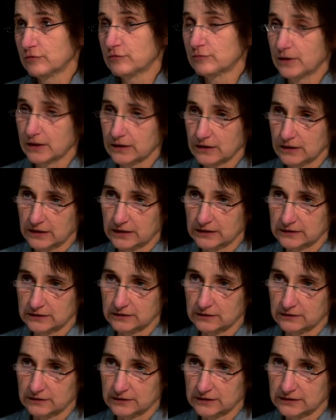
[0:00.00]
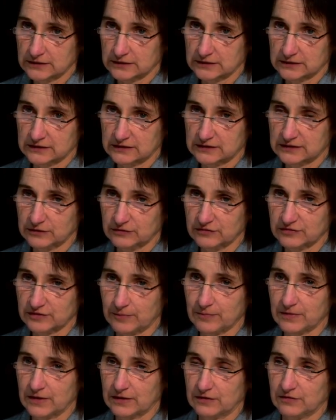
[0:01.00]
We've speculated on it, and it's still
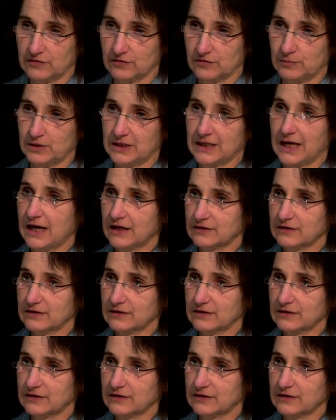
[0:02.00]
something that is being